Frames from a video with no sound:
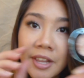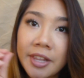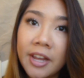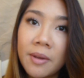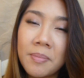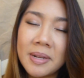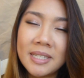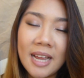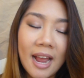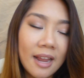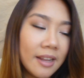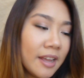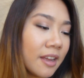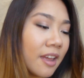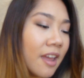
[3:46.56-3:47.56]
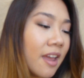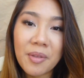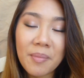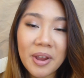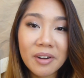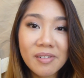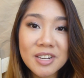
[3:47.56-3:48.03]
and like metallic.
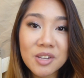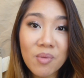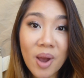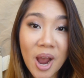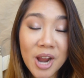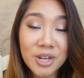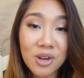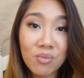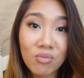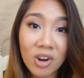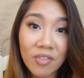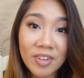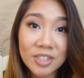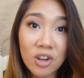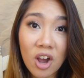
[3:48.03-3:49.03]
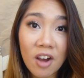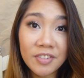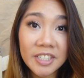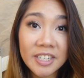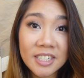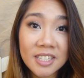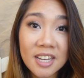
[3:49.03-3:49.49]
The main reason why I don't wear this
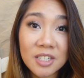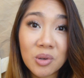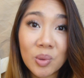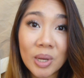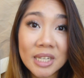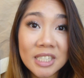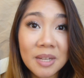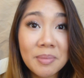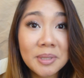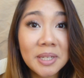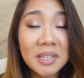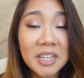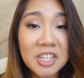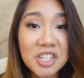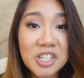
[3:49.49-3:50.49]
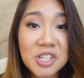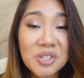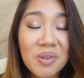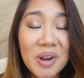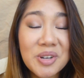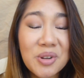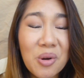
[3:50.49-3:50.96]
often is because it was limited edition,
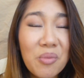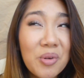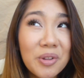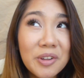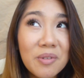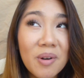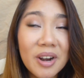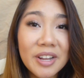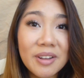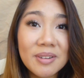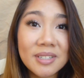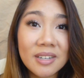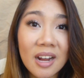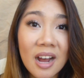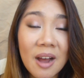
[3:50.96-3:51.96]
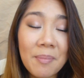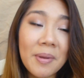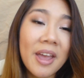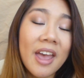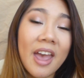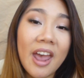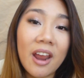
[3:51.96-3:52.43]
so I don't really want to use it
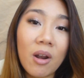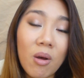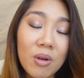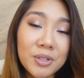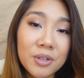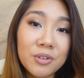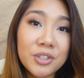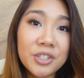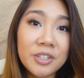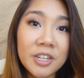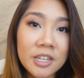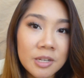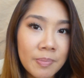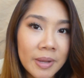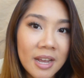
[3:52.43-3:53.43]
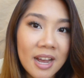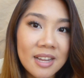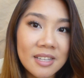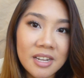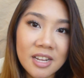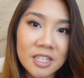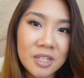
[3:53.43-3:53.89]
up, and also
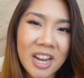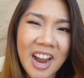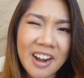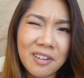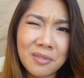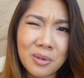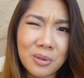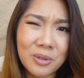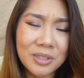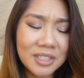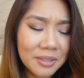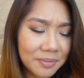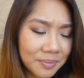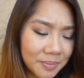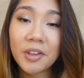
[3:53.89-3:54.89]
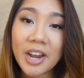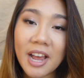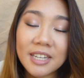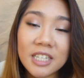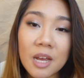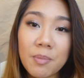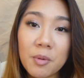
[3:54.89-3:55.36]
because it is kind of old. So the
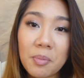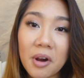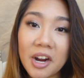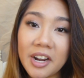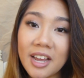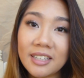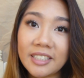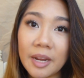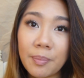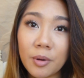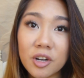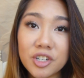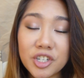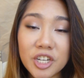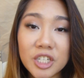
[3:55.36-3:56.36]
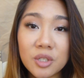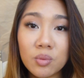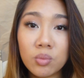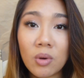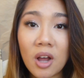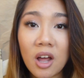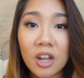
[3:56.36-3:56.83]
next couple products I purchased
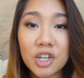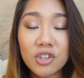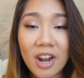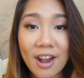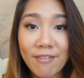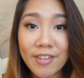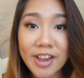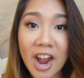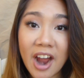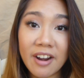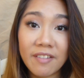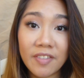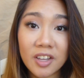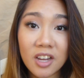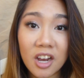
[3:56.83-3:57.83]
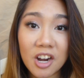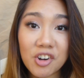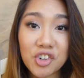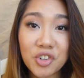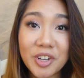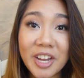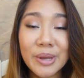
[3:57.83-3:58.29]
while traveling out of the
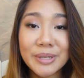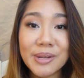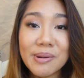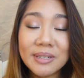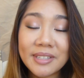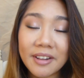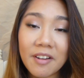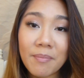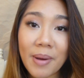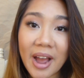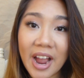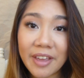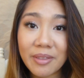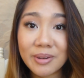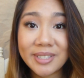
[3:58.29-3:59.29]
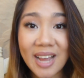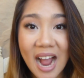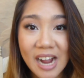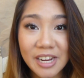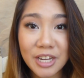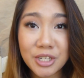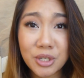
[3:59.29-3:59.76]
country. So instead of buying those
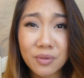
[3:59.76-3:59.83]
tacky